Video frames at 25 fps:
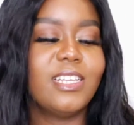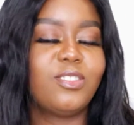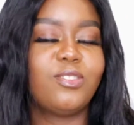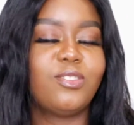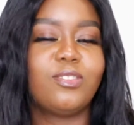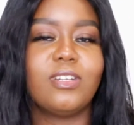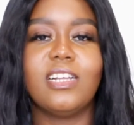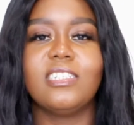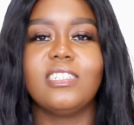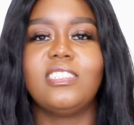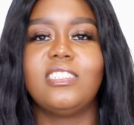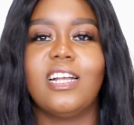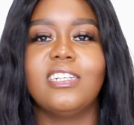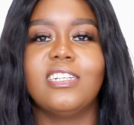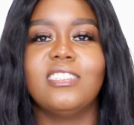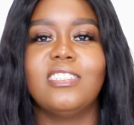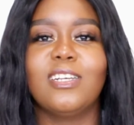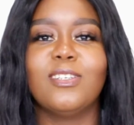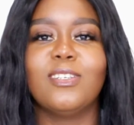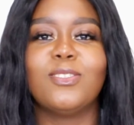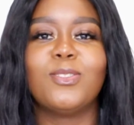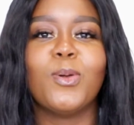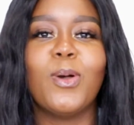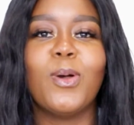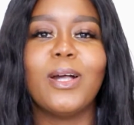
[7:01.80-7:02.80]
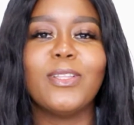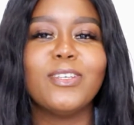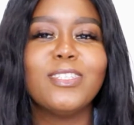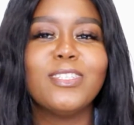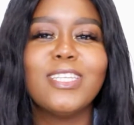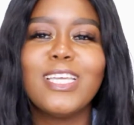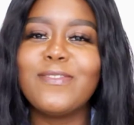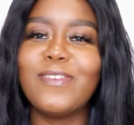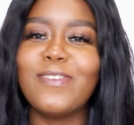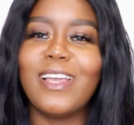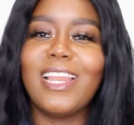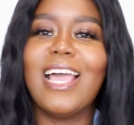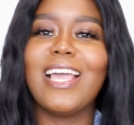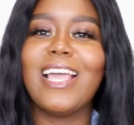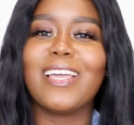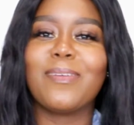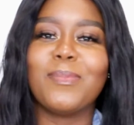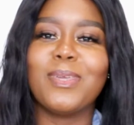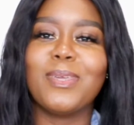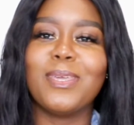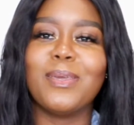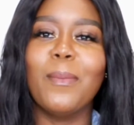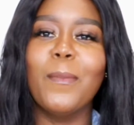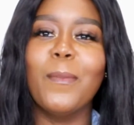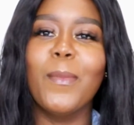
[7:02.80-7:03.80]
extra charger. So I don't know if you're like
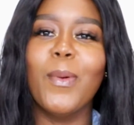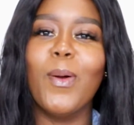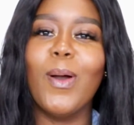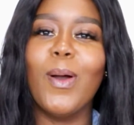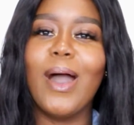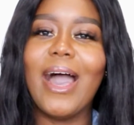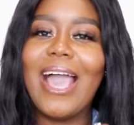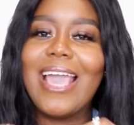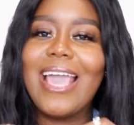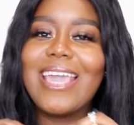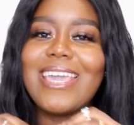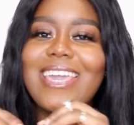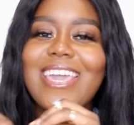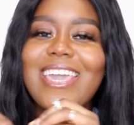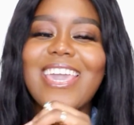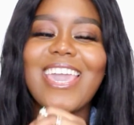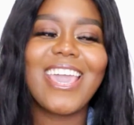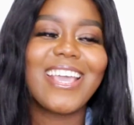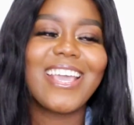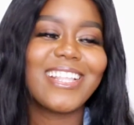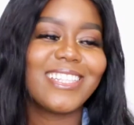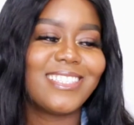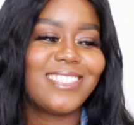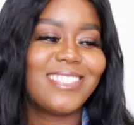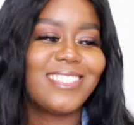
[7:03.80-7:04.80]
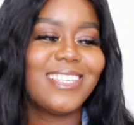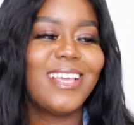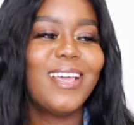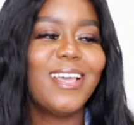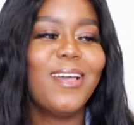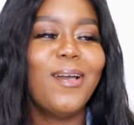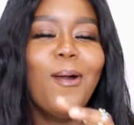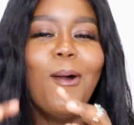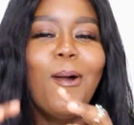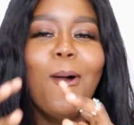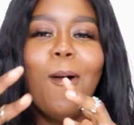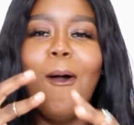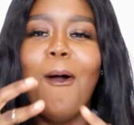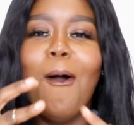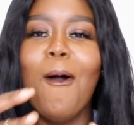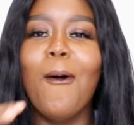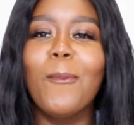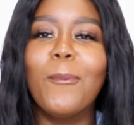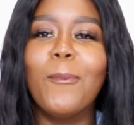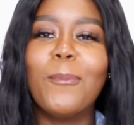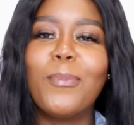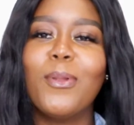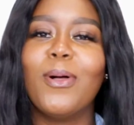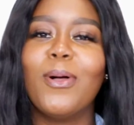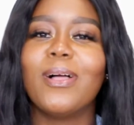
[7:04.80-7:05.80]
me, but I hate
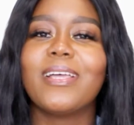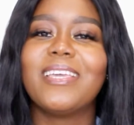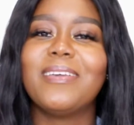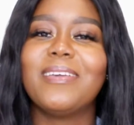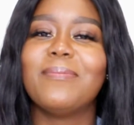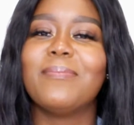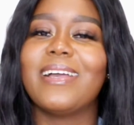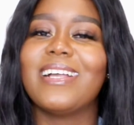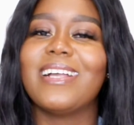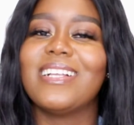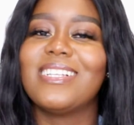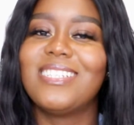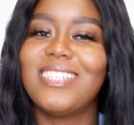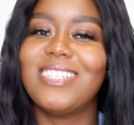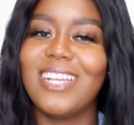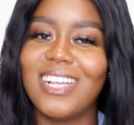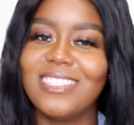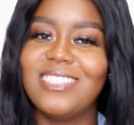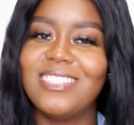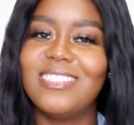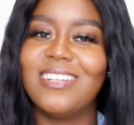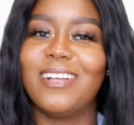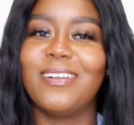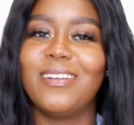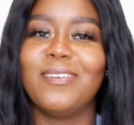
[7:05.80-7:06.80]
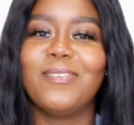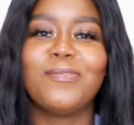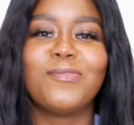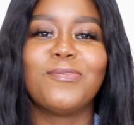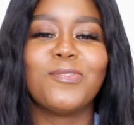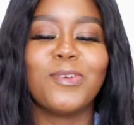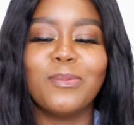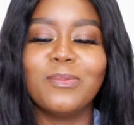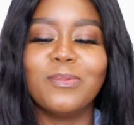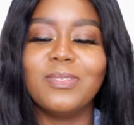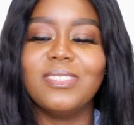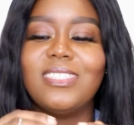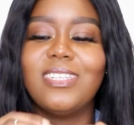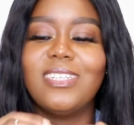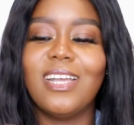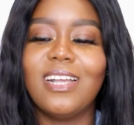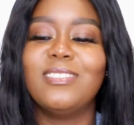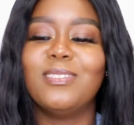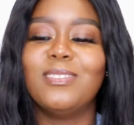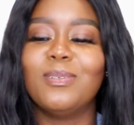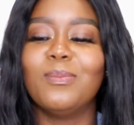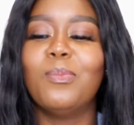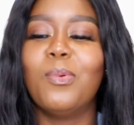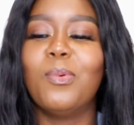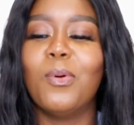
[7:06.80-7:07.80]
unplugging my charger from the
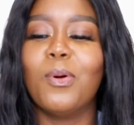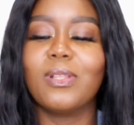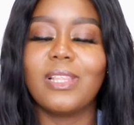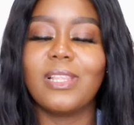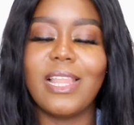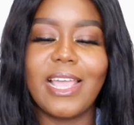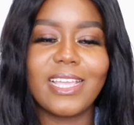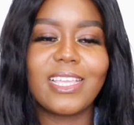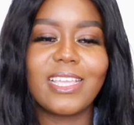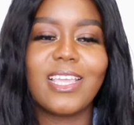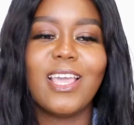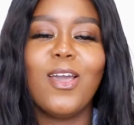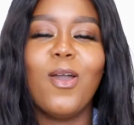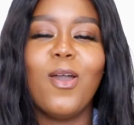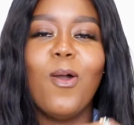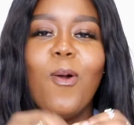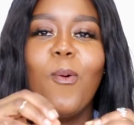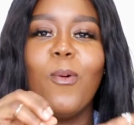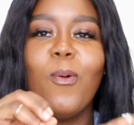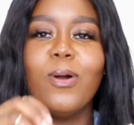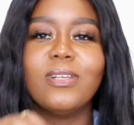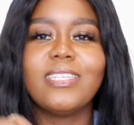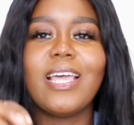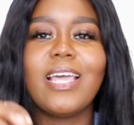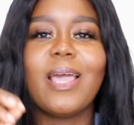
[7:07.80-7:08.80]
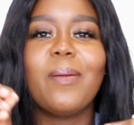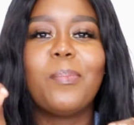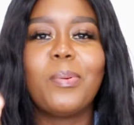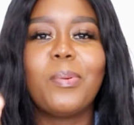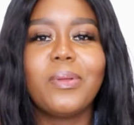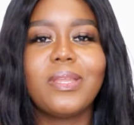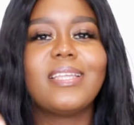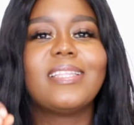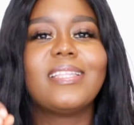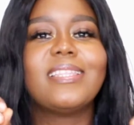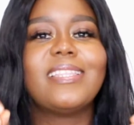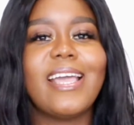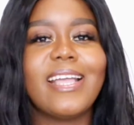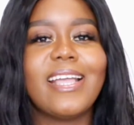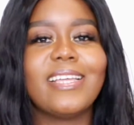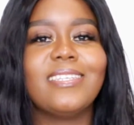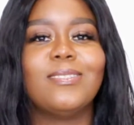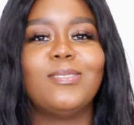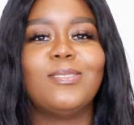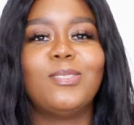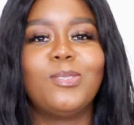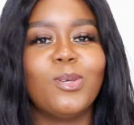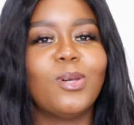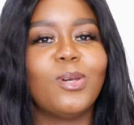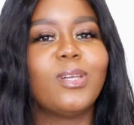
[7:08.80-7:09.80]
charging port. Like, once I put it there in
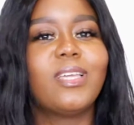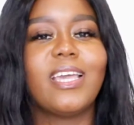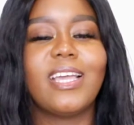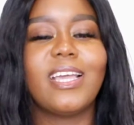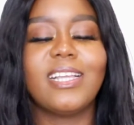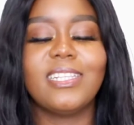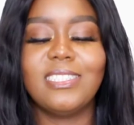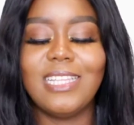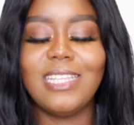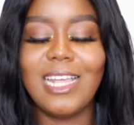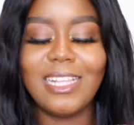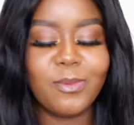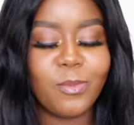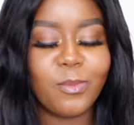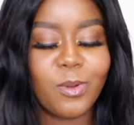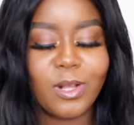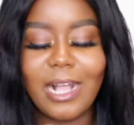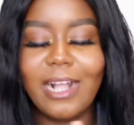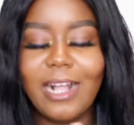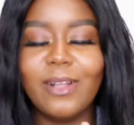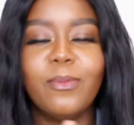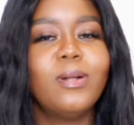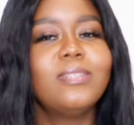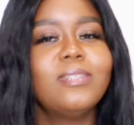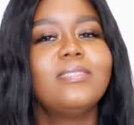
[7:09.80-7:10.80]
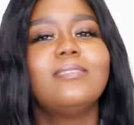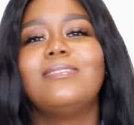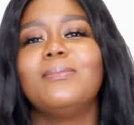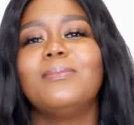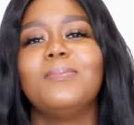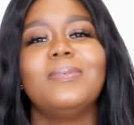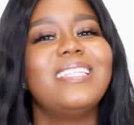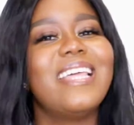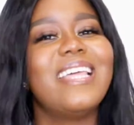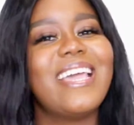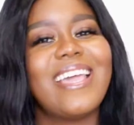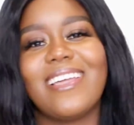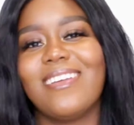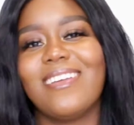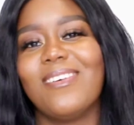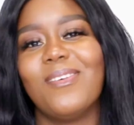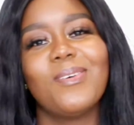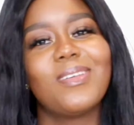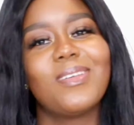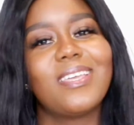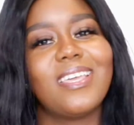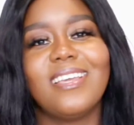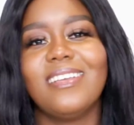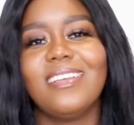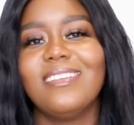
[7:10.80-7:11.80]
the socket, I want it to be there.
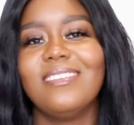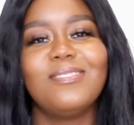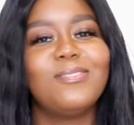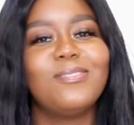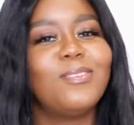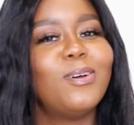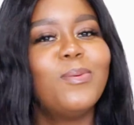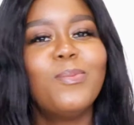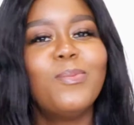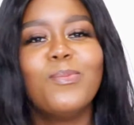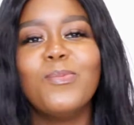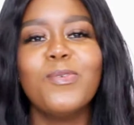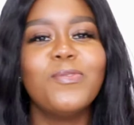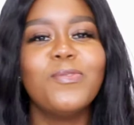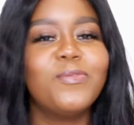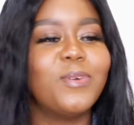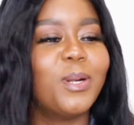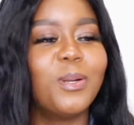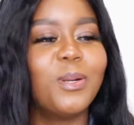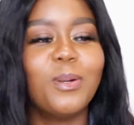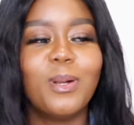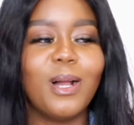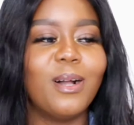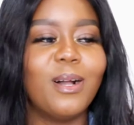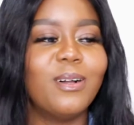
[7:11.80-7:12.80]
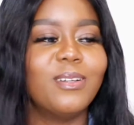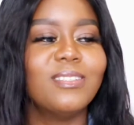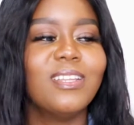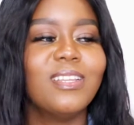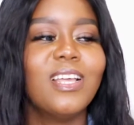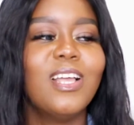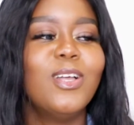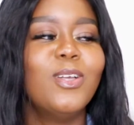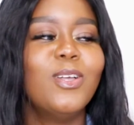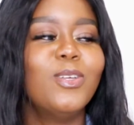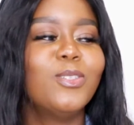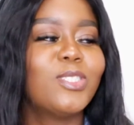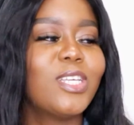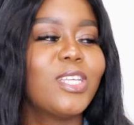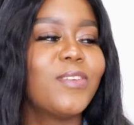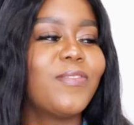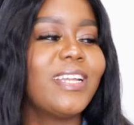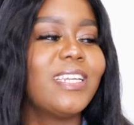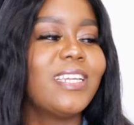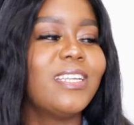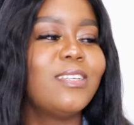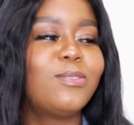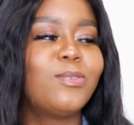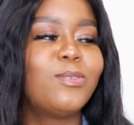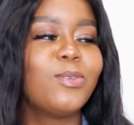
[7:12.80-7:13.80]
Okay, don't move around. So if
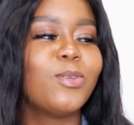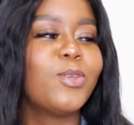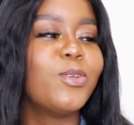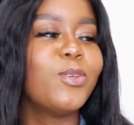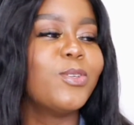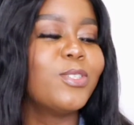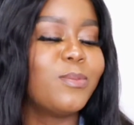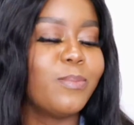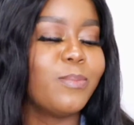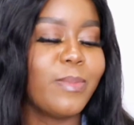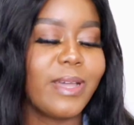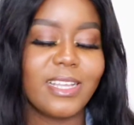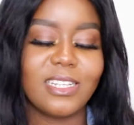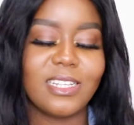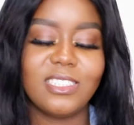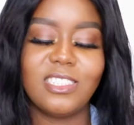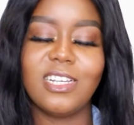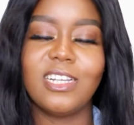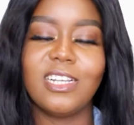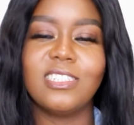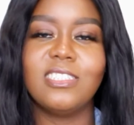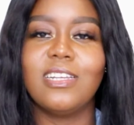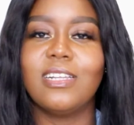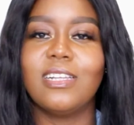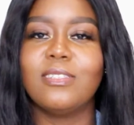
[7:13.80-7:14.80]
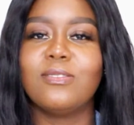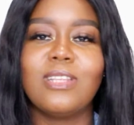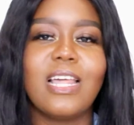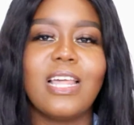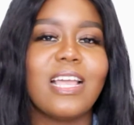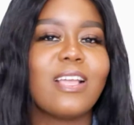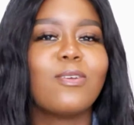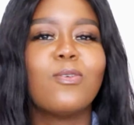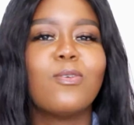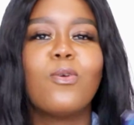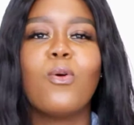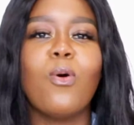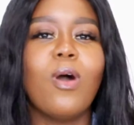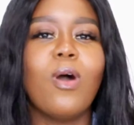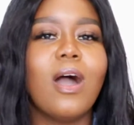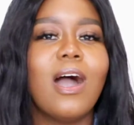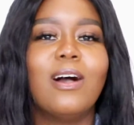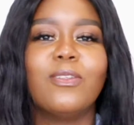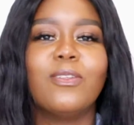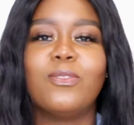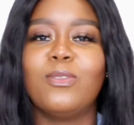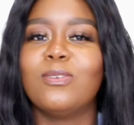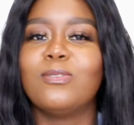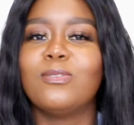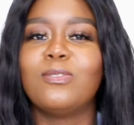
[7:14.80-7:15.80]
I need to use my charger to like go
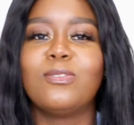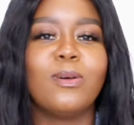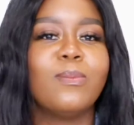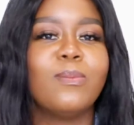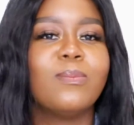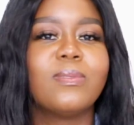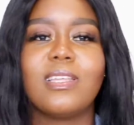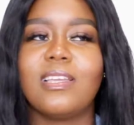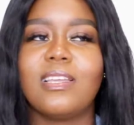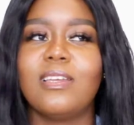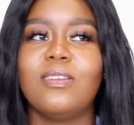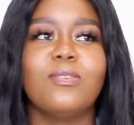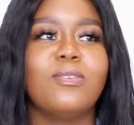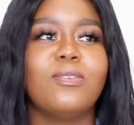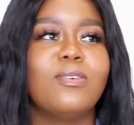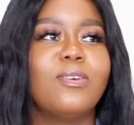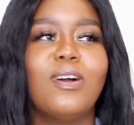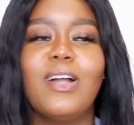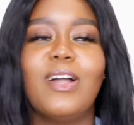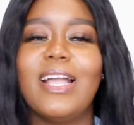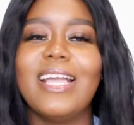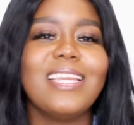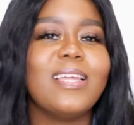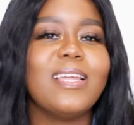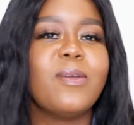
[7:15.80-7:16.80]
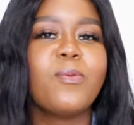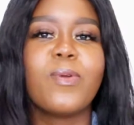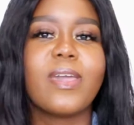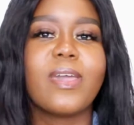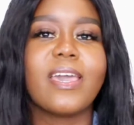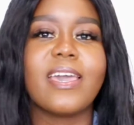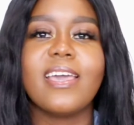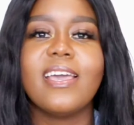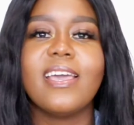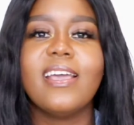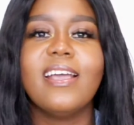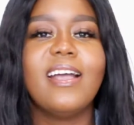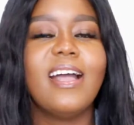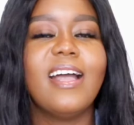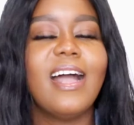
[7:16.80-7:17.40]
out or something or anywhere,